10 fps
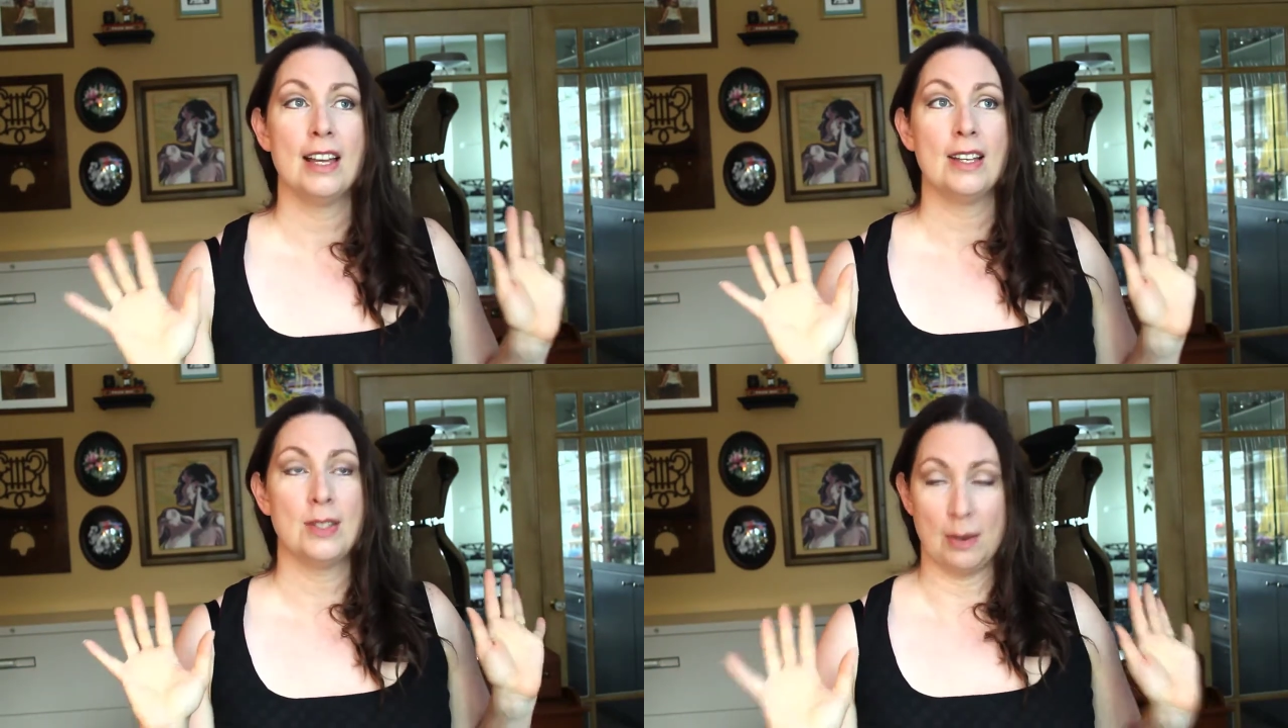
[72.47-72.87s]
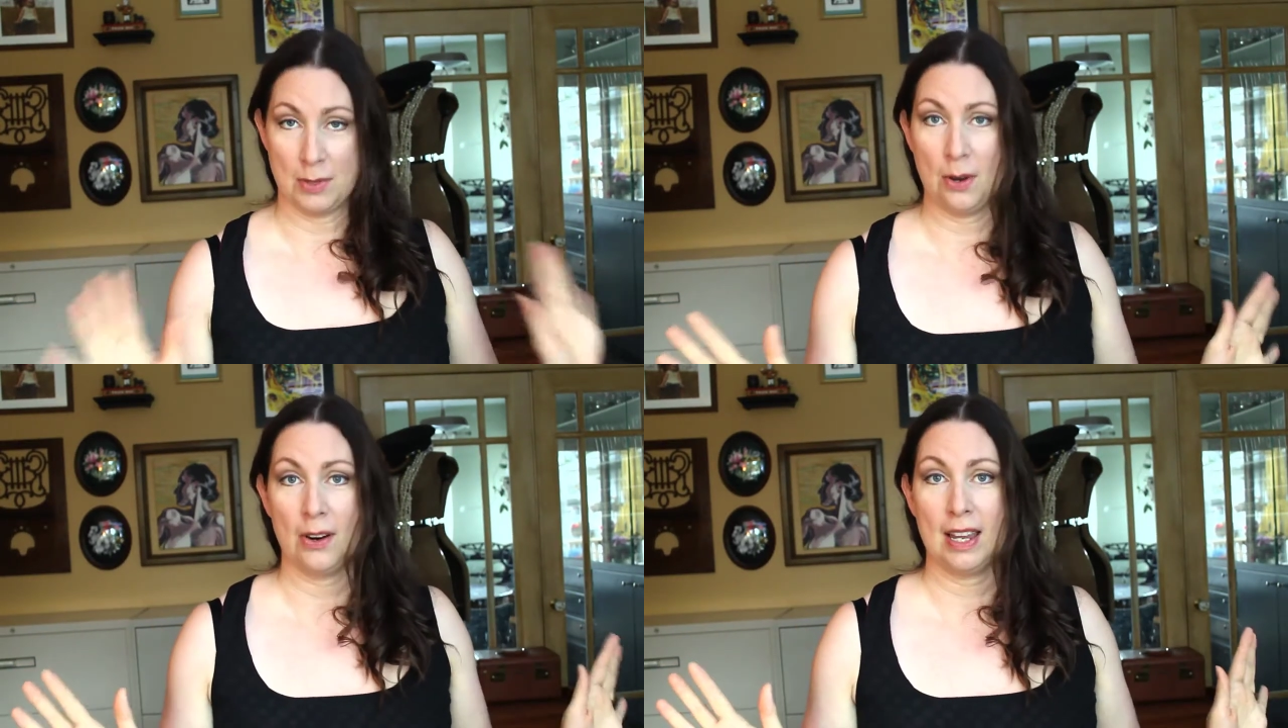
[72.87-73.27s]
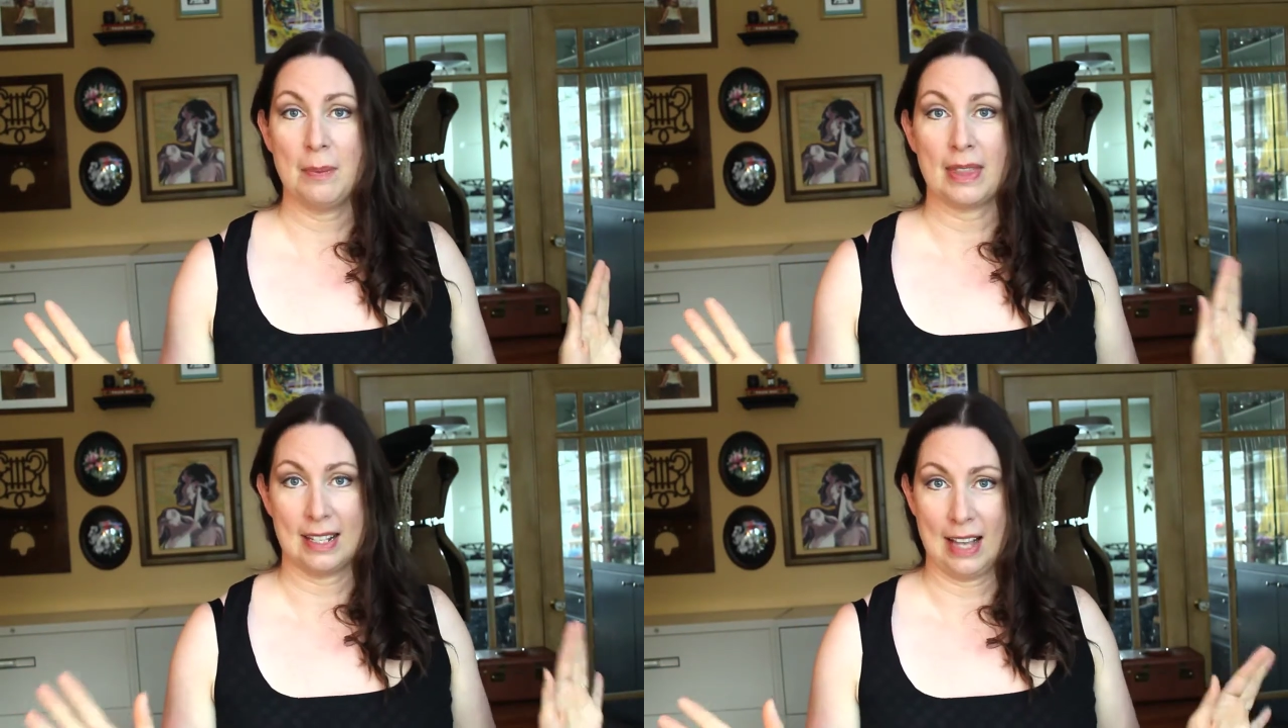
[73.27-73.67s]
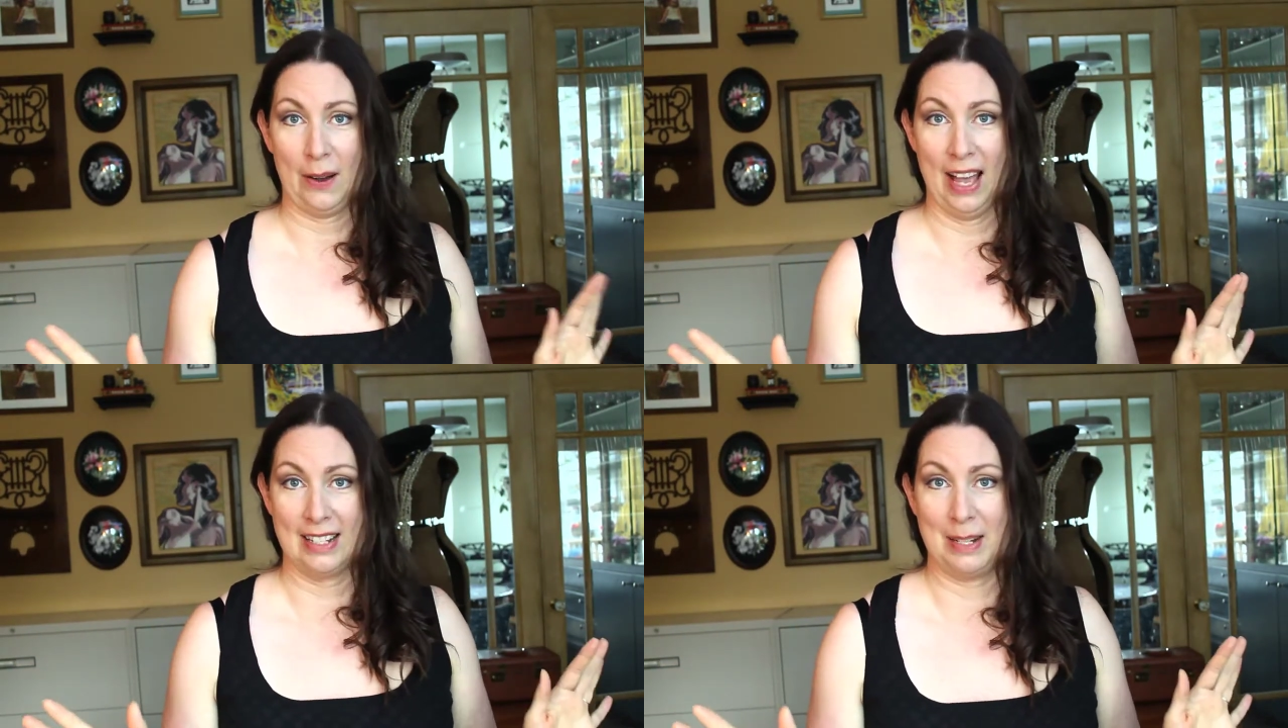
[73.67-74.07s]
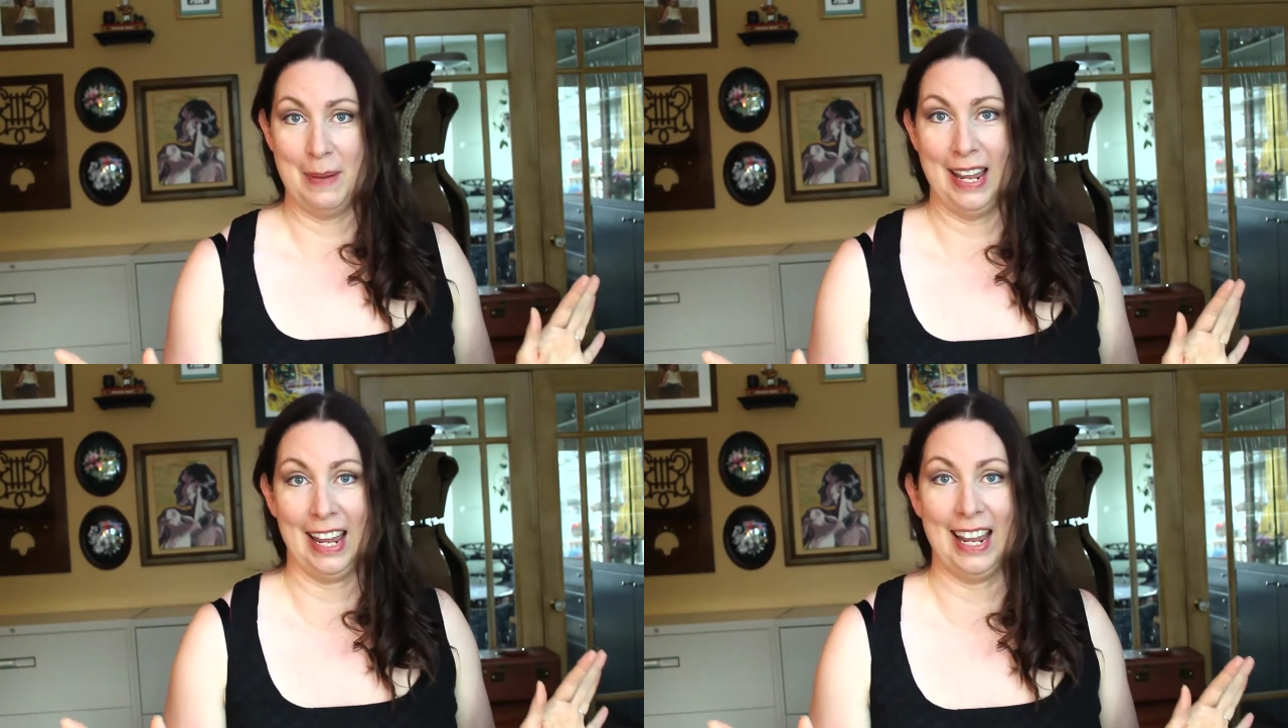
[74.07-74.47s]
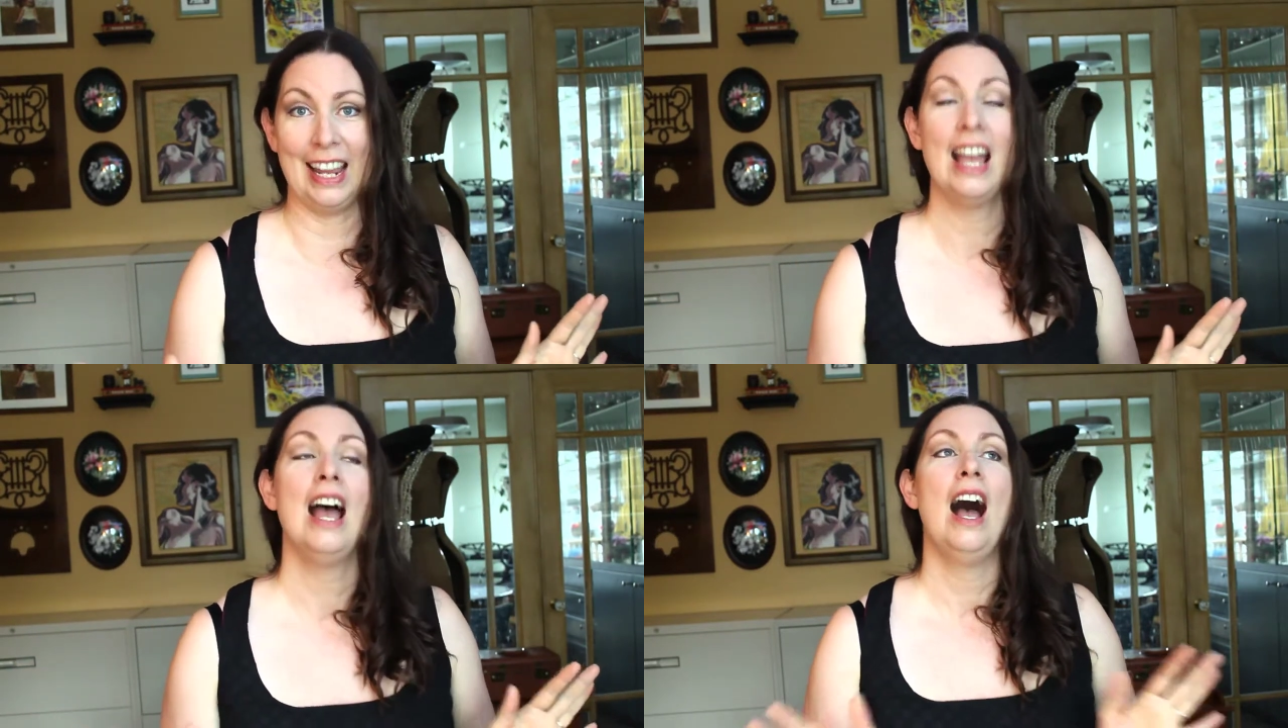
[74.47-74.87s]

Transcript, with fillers: So I'm sorry, but that's how it has to be.